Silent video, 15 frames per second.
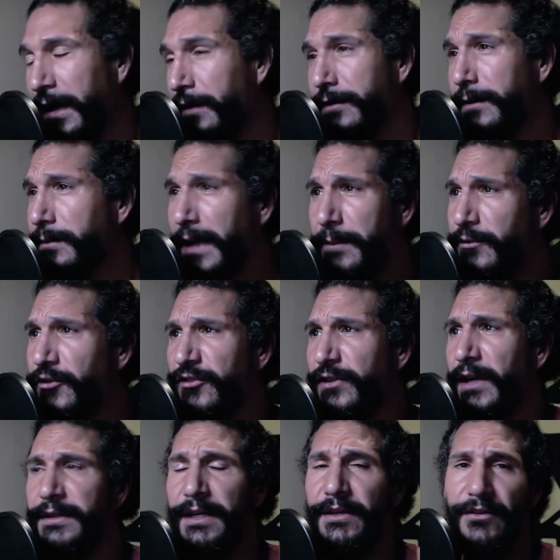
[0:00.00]
sometimes you just
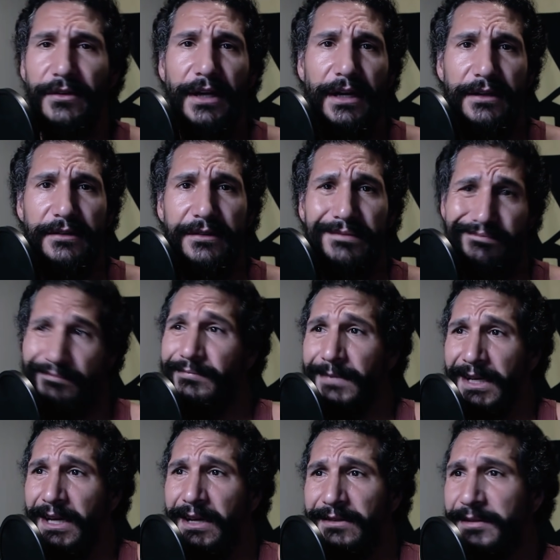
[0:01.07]
got to take your licks.
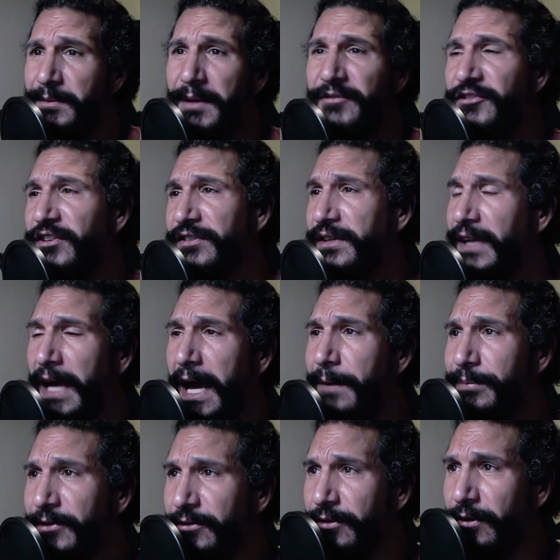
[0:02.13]
Sometimes shit's gonna
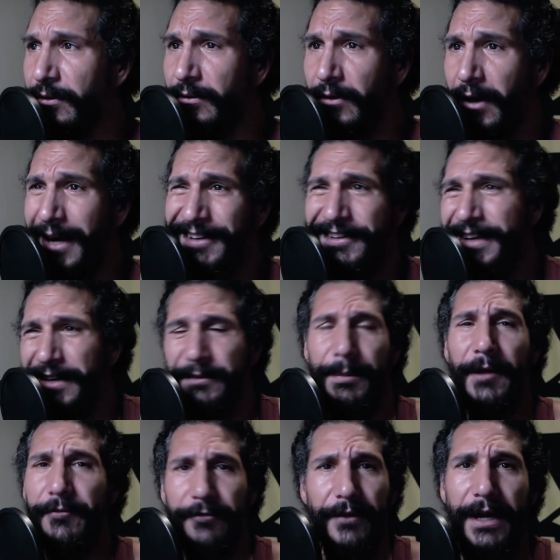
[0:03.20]
happen to you. All right. You can't
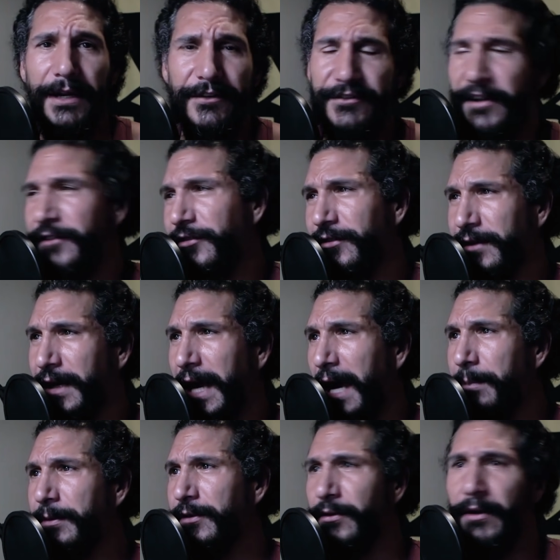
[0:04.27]
be afraid that shit's gonna
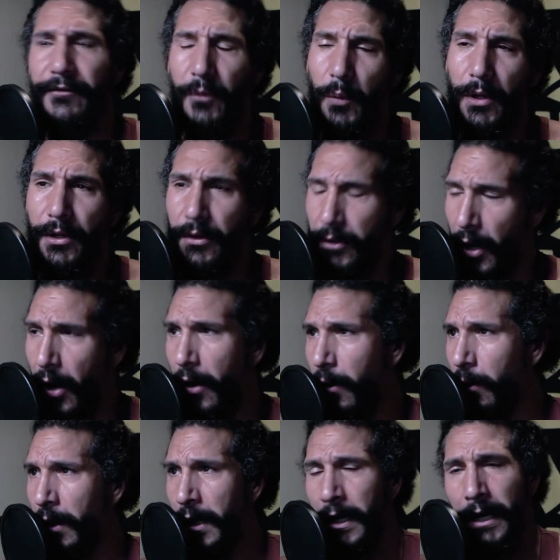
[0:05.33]
happen to you everywhere you
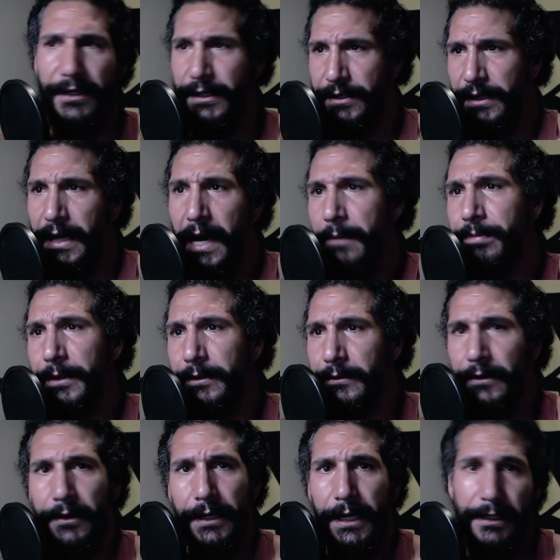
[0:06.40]
go. It could happen.
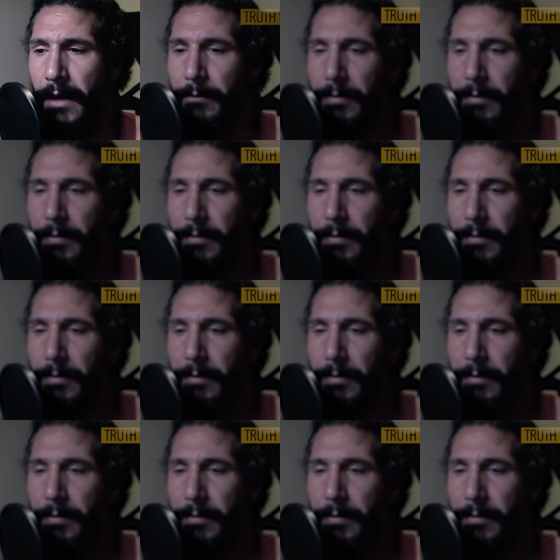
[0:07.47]
Okay.